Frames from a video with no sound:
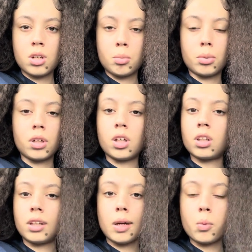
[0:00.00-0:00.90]
but
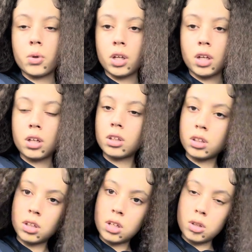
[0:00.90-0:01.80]
they won.
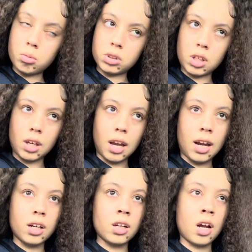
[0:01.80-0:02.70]
It was like
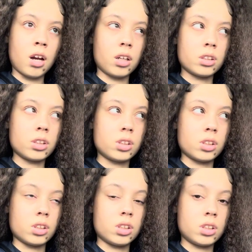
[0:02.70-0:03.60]
89
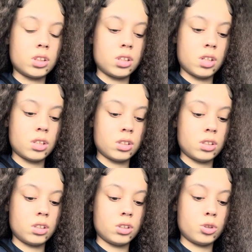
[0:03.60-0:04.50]
to
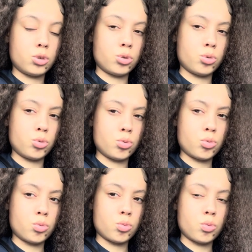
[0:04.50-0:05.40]
62,
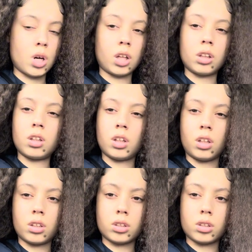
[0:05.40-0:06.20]
I think.